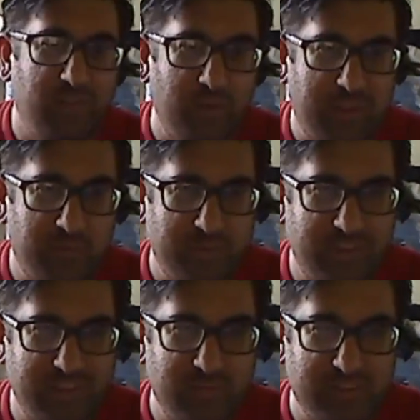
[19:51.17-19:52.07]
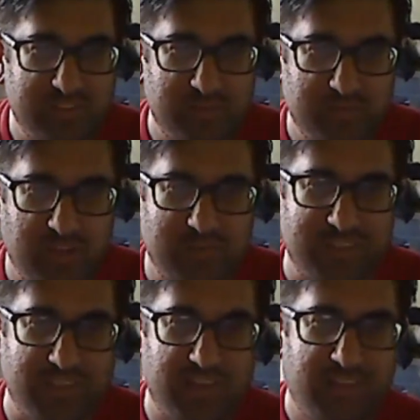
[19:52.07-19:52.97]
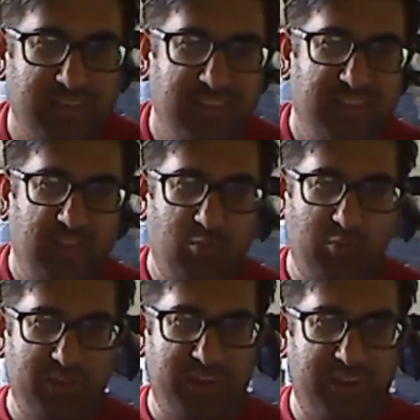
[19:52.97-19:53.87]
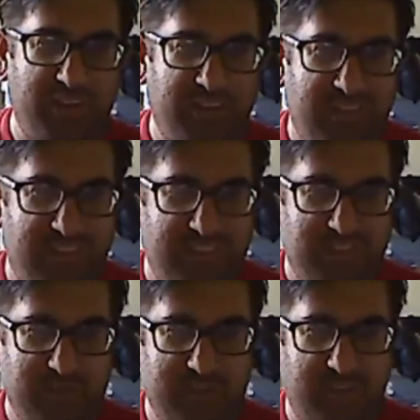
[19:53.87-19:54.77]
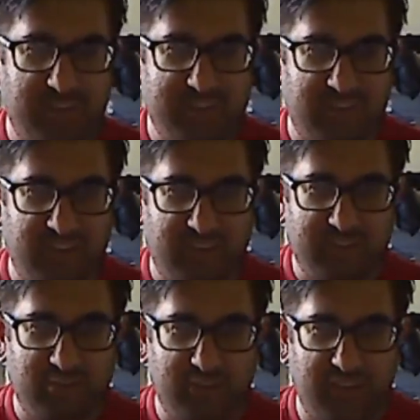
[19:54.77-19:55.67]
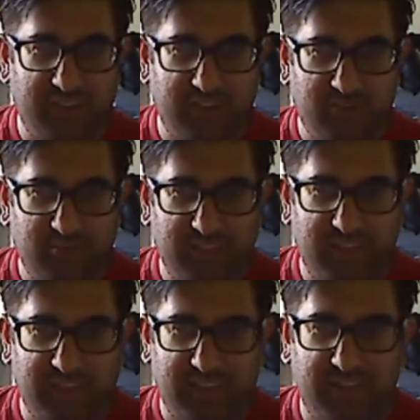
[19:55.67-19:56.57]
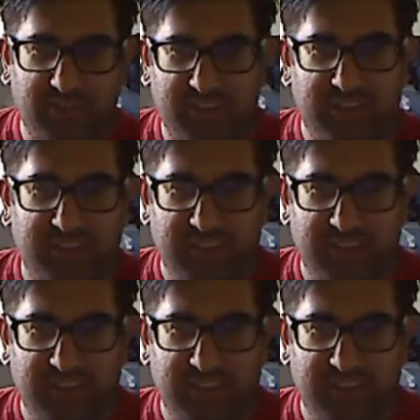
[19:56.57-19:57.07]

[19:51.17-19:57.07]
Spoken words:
only 391 subscribers. Yeah, we're a little tiny channel. That's okay though. We like it that way.